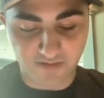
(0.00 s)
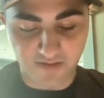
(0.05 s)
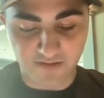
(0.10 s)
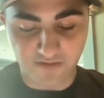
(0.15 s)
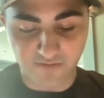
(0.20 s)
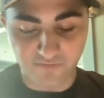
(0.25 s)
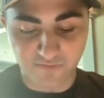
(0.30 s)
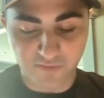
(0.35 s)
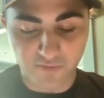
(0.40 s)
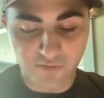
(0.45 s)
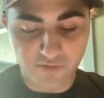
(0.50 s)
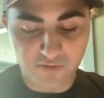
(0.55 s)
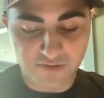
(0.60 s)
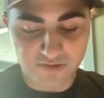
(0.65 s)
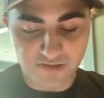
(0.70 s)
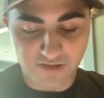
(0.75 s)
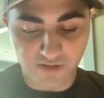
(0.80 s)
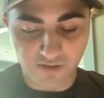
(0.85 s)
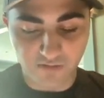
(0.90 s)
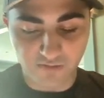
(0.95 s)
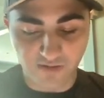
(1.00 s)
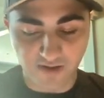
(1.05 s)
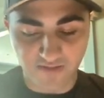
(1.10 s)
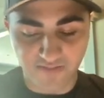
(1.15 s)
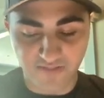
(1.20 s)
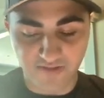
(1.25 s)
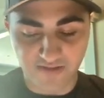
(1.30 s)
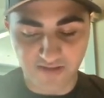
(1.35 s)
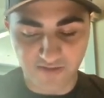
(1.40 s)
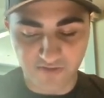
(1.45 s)
And a few years ago, I
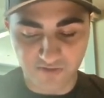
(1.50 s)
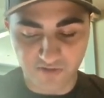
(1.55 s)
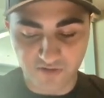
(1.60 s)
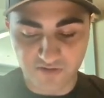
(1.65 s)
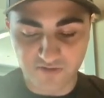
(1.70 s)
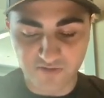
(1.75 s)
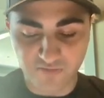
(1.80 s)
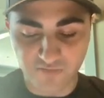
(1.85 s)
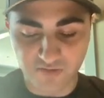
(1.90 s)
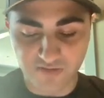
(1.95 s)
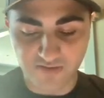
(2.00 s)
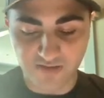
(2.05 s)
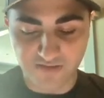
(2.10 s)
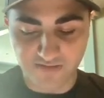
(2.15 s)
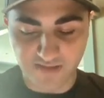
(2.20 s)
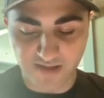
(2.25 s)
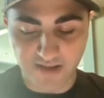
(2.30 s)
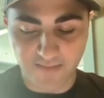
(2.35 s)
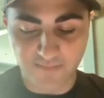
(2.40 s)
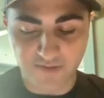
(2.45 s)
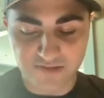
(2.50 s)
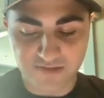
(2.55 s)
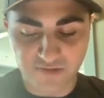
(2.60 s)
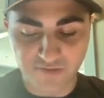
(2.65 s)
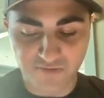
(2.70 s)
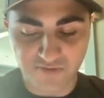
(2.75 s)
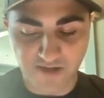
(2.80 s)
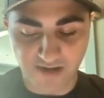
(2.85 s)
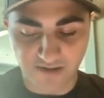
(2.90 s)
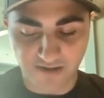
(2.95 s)
think I started to realize how much
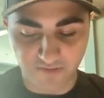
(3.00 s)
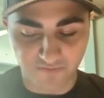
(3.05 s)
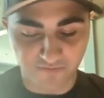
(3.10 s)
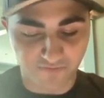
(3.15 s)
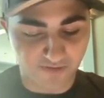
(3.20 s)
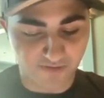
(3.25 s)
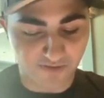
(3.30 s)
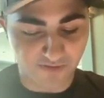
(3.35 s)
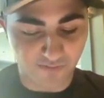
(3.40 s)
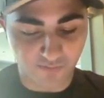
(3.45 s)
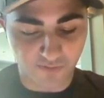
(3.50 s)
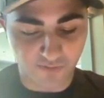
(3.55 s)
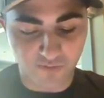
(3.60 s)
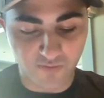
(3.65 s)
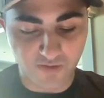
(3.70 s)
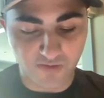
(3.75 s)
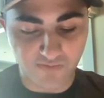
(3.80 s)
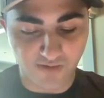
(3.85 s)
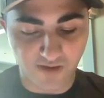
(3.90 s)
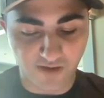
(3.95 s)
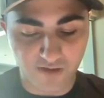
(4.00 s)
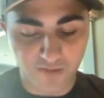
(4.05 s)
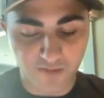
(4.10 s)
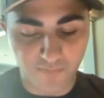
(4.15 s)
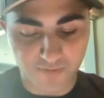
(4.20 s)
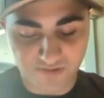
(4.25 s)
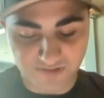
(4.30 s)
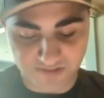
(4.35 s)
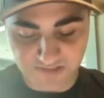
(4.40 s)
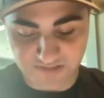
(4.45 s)
you sacrifice when you give one
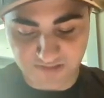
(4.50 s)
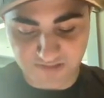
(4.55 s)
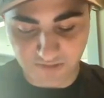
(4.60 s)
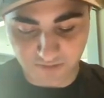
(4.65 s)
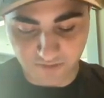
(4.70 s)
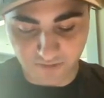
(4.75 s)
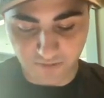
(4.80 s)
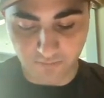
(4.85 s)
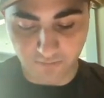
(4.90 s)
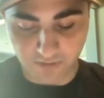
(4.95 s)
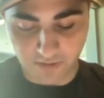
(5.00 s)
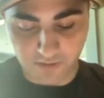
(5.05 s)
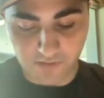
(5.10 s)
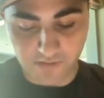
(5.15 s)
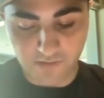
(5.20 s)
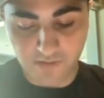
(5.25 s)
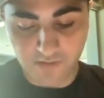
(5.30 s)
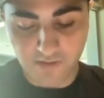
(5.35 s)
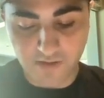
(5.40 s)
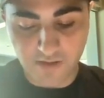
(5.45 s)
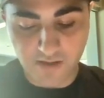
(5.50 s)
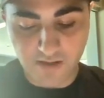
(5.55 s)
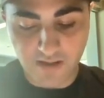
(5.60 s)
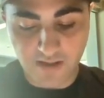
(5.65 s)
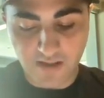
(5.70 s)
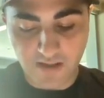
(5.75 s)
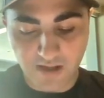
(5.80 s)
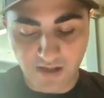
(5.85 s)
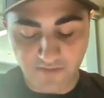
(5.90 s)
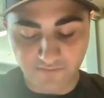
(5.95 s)
hundred percent to your career.
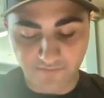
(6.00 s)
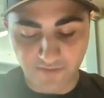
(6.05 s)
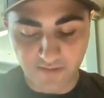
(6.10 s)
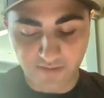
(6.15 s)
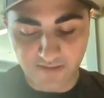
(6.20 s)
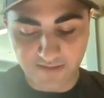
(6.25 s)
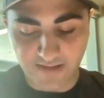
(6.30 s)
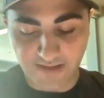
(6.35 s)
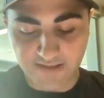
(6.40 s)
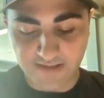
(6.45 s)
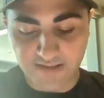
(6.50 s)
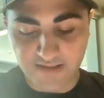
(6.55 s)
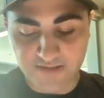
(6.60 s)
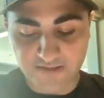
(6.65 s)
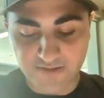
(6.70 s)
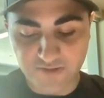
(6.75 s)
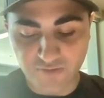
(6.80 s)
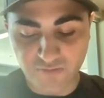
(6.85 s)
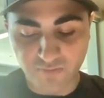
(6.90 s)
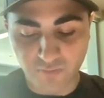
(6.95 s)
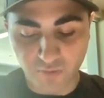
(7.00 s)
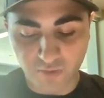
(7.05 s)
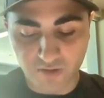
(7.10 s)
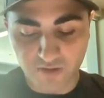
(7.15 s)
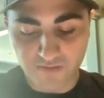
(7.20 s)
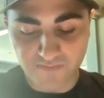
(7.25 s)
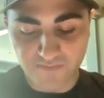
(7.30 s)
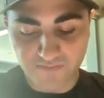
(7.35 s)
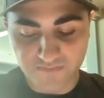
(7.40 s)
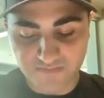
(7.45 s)
I felt like I needed to do
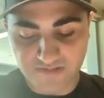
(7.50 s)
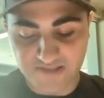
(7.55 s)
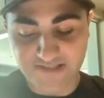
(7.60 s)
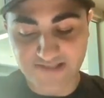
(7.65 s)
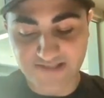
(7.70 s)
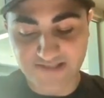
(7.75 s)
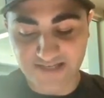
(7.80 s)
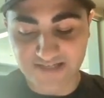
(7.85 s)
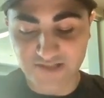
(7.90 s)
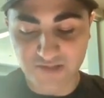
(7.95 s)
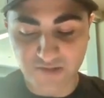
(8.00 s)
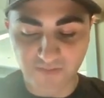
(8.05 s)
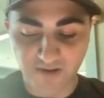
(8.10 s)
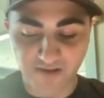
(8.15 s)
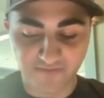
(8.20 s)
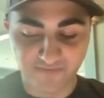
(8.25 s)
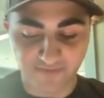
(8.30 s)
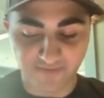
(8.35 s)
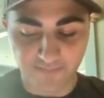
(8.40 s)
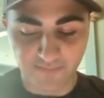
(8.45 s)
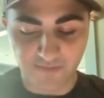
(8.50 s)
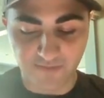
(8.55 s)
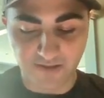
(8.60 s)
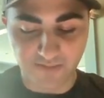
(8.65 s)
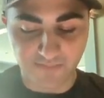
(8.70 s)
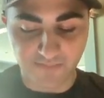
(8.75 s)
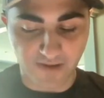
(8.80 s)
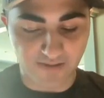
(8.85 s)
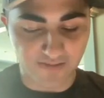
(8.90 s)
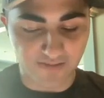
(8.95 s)
more to center my family
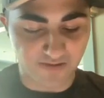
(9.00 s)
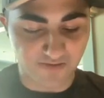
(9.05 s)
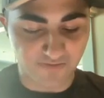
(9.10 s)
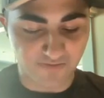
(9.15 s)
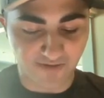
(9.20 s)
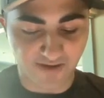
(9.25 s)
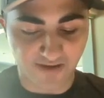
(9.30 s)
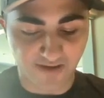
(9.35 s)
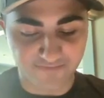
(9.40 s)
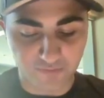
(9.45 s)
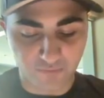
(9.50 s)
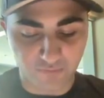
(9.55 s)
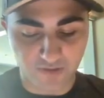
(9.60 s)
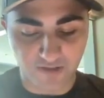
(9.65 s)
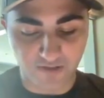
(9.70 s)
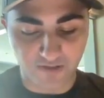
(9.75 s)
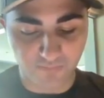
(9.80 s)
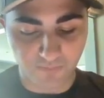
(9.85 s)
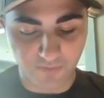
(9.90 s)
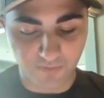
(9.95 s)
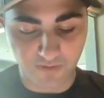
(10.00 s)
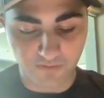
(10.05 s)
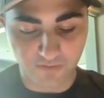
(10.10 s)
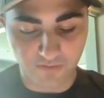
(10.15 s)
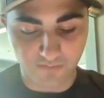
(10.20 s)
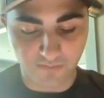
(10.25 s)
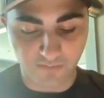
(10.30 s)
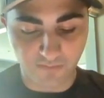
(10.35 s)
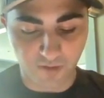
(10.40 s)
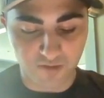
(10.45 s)
in my life after we
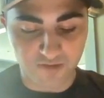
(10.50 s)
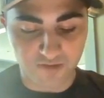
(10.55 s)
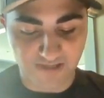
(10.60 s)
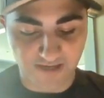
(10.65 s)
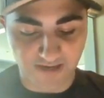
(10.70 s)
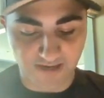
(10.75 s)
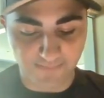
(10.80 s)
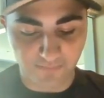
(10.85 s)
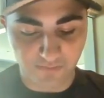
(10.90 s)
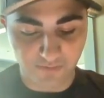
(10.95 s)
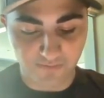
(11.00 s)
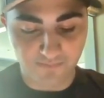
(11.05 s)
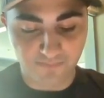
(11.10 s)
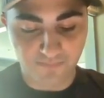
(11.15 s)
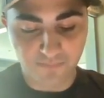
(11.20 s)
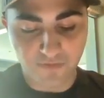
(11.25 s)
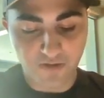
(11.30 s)
experienced some hard times.